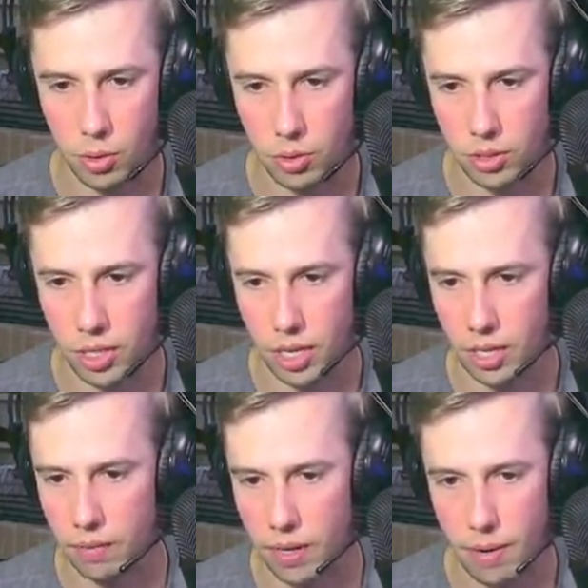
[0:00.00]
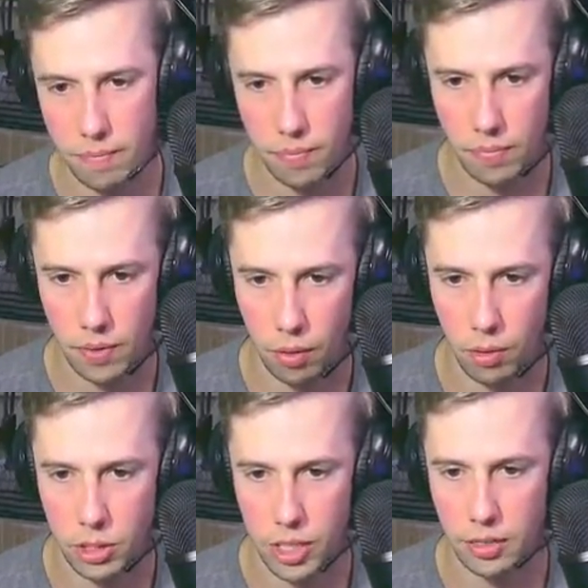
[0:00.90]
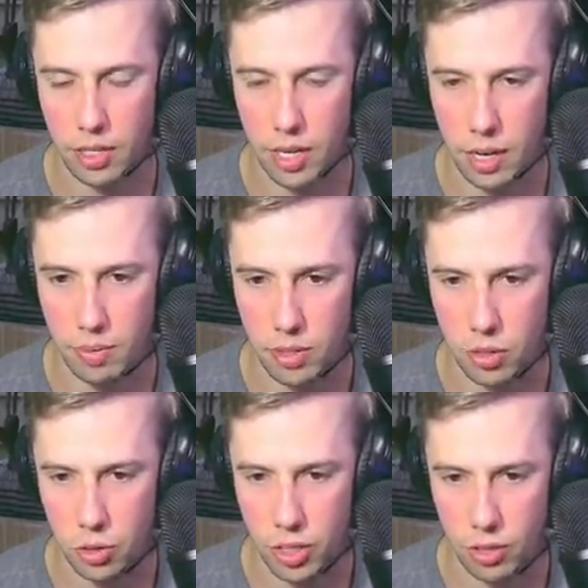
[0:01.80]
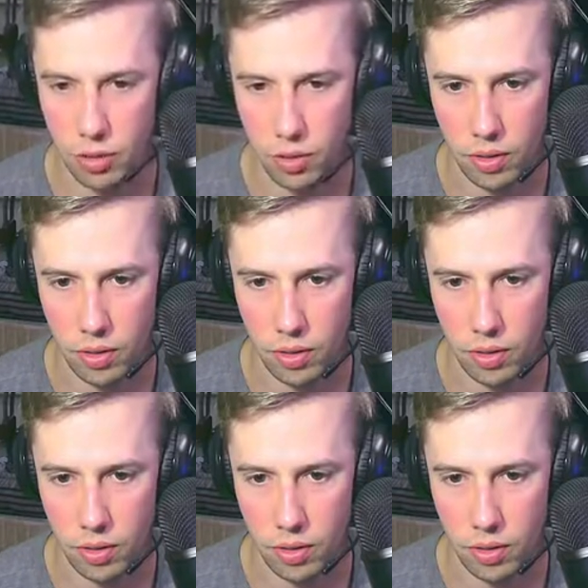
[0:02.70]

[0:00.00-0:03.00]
I'm going to that elevator. I want to check out the name of this tree though.